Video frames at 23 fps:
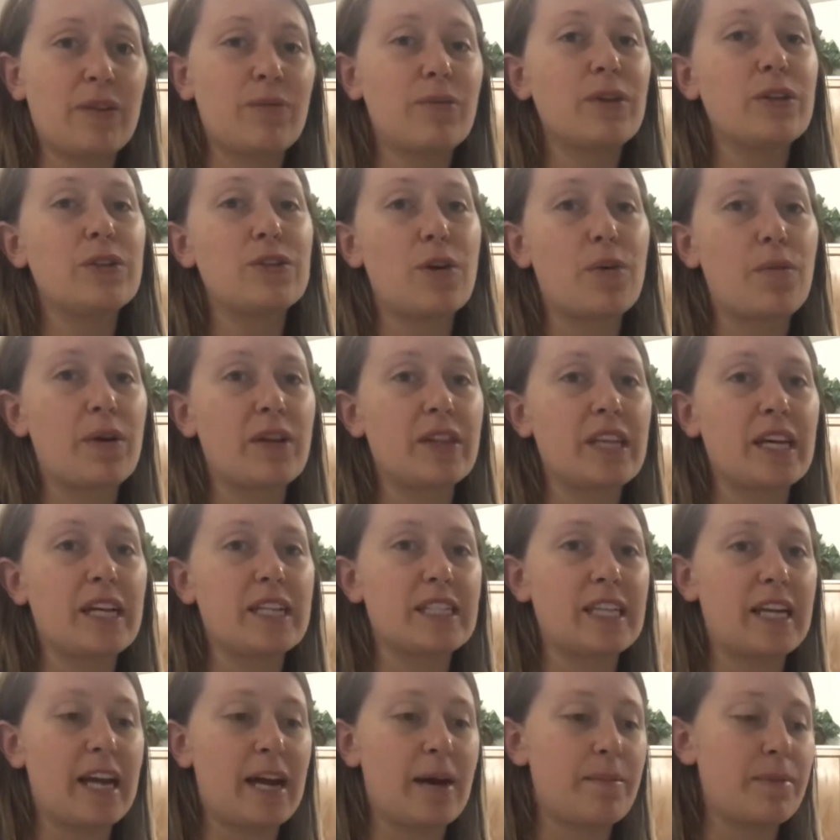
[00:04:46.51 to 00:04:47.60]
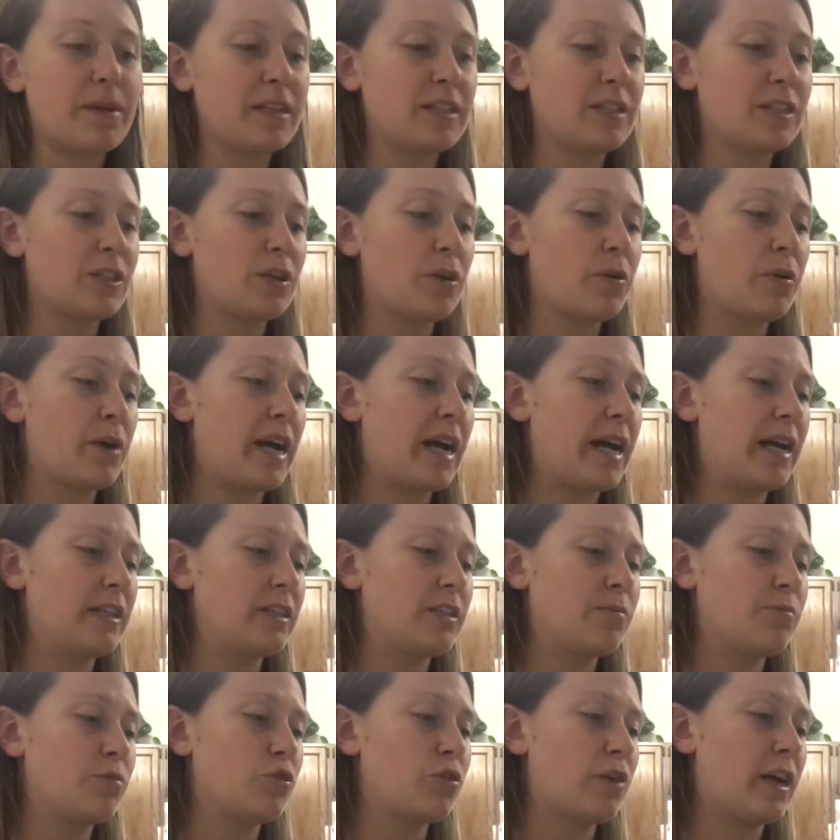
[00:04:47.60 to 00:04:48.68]
and we don't want that to happen. So add
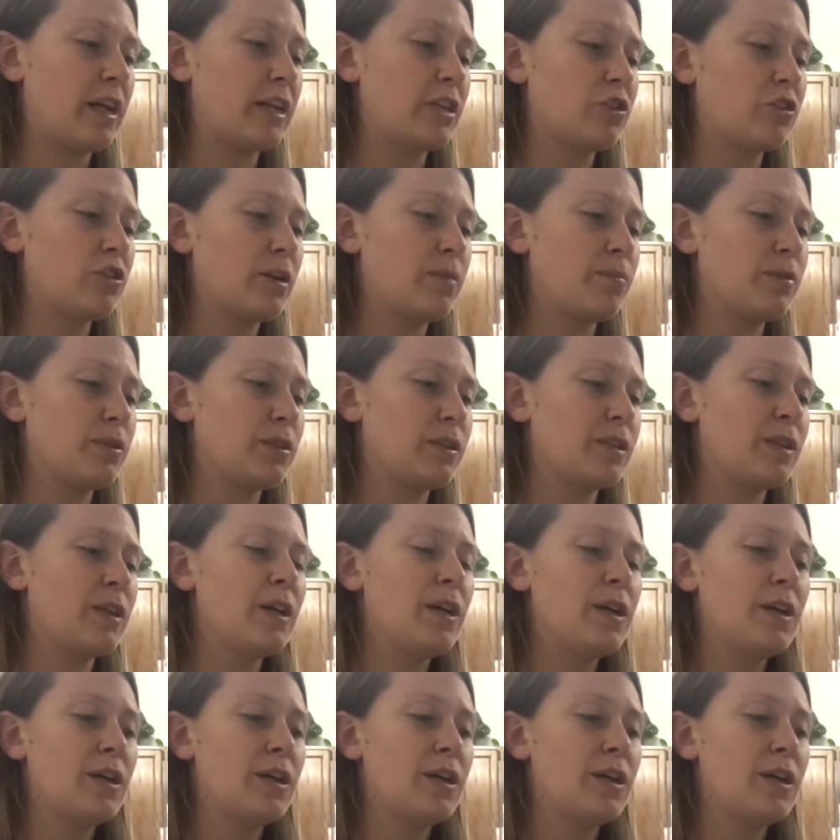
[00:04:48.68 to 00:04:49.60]
some dry strips.